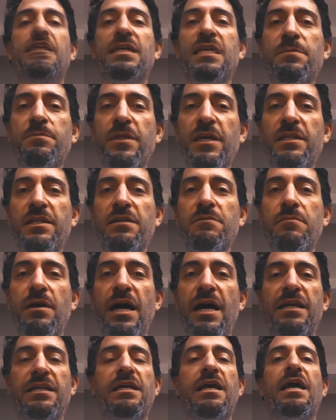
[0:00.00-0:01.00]
Keep that in
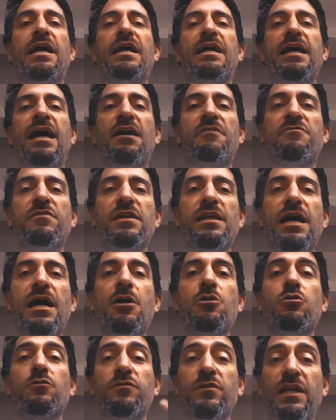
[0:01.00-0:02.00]
mind. Half an
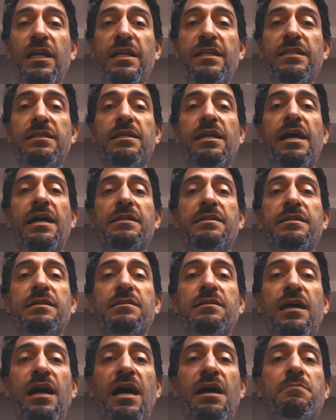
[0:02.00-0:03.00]
hour of clean writing
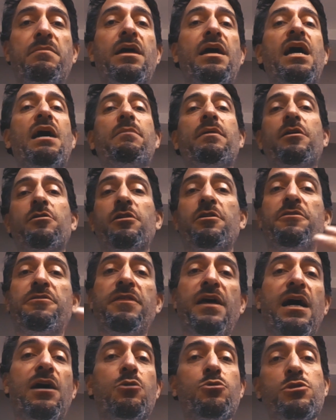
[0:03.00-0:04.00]
time, about
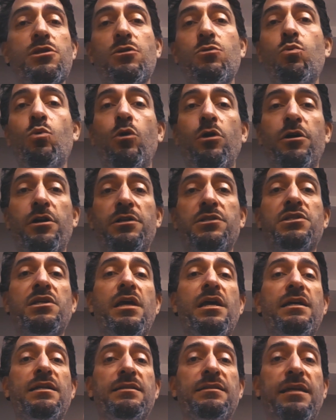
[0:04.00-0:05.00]
1,000 words
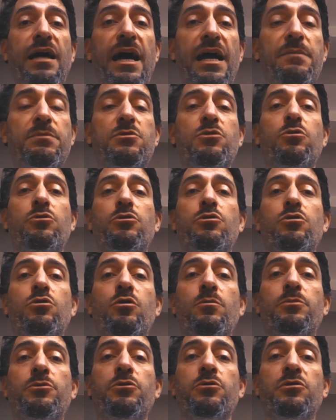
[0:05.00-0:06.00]
typed on your
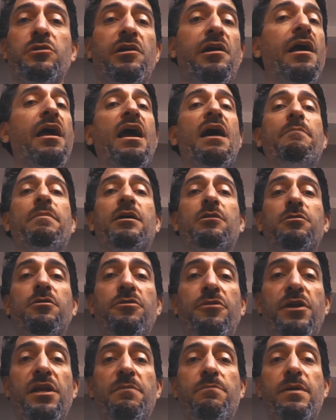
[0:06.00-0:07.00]
computer, about
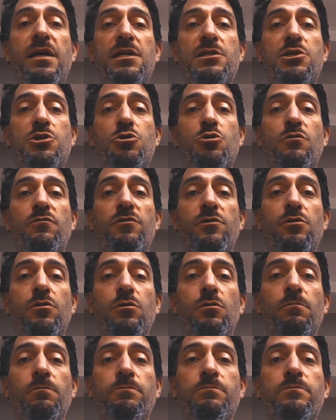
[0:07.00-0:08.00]
3 pages
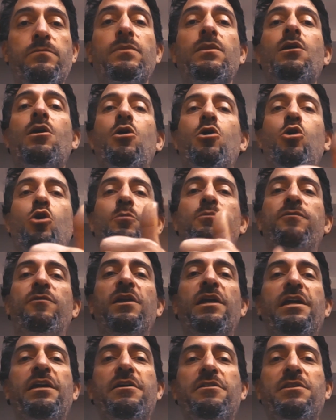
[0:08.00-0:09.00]
overall.
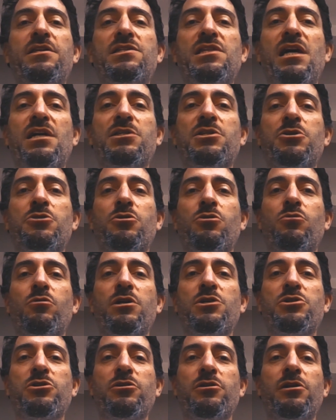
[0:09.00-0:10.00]
Hopefully, this answers your
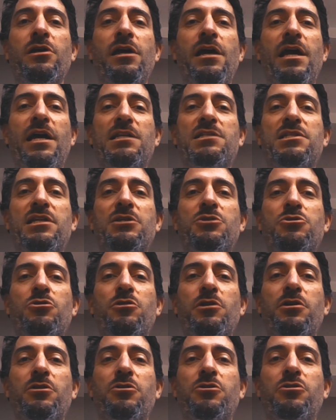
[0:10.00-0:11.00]
question and sets you
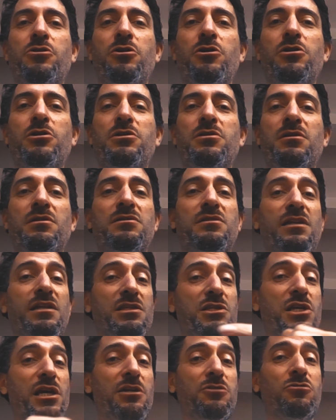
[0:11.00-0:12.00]
on a good
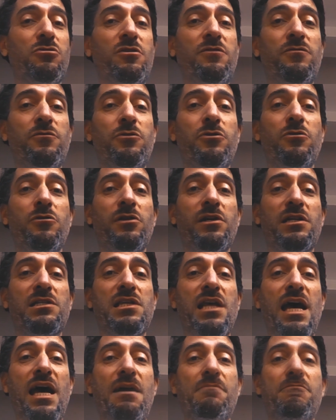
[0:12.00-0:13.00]
trajectory for your
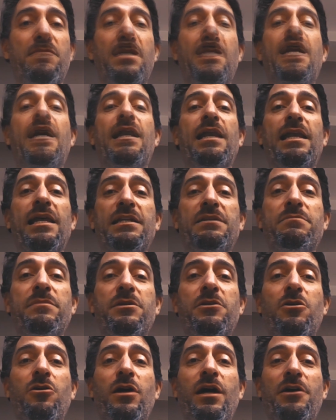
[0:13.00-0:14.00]
exam. Let me
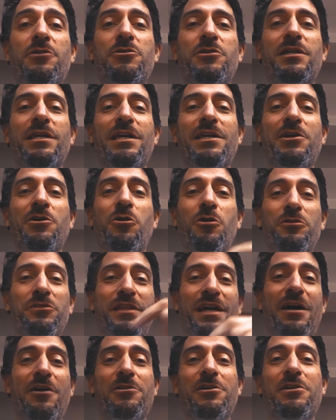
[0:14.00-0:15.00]
know how you're getting on
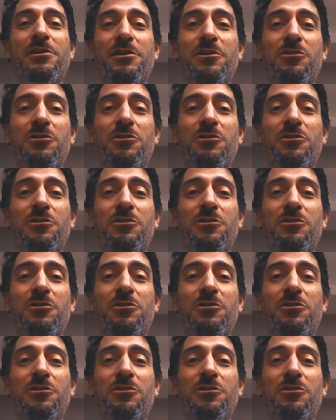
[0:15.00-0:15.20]
down in the